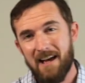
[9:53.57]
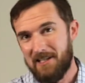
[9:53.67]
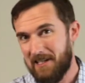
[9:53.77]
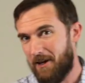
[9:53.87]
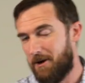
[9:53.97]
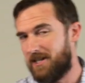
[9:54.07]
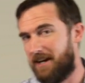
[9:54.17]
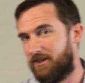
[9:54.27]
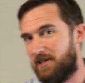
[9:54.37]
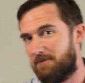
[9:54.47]
See, there is
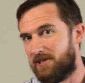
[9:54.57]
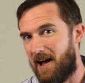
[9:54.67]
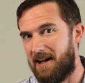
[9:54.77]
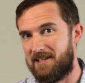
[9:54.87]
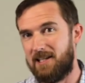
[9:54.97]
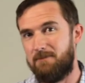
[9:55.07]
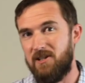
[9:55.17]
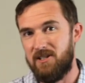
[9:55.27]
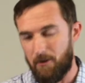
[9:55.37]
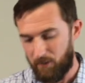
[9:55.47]
actually some science that's
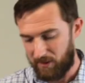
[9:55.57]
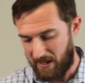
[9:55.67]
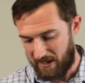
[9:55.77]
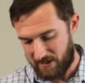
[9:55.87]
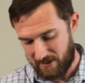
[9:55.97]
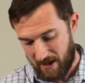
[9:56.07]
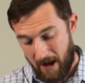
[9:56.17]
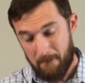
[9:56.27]
been done with this.